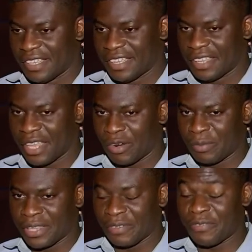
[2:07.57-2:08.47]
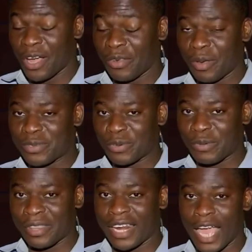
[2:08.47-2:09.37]
And that'll be the follow up
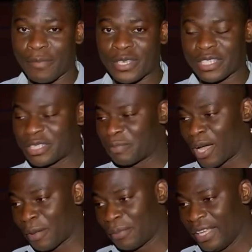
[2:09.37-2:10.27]
story when that happens. Listen, mom